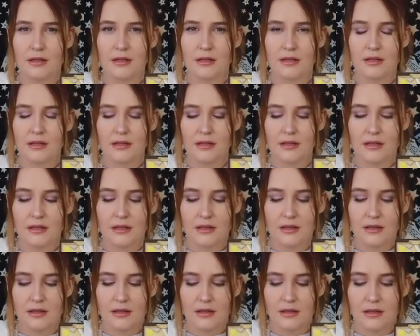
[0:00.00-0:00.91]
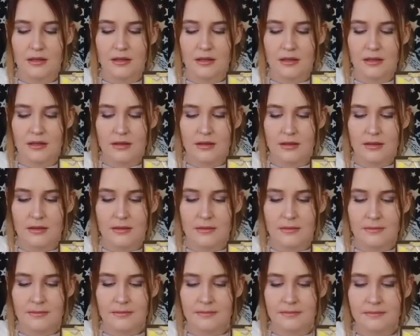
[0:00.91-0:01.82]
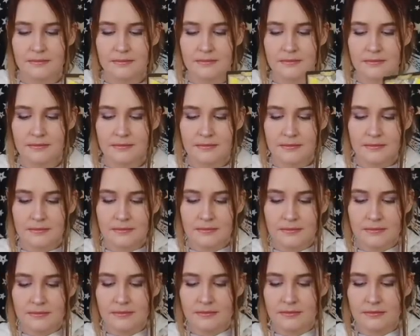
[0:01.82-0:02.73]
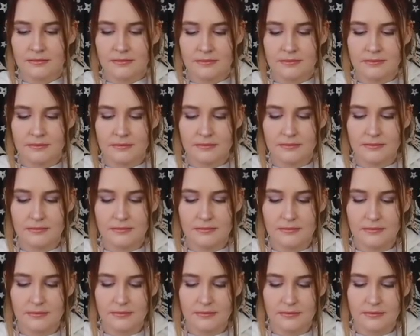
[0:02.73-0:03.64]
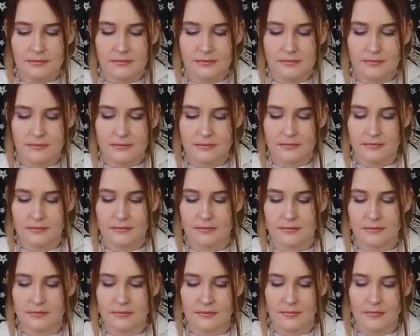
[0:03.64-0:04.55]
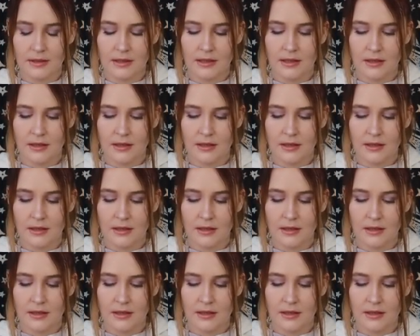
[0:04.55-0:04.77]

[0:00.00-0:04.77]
Nobody speaks.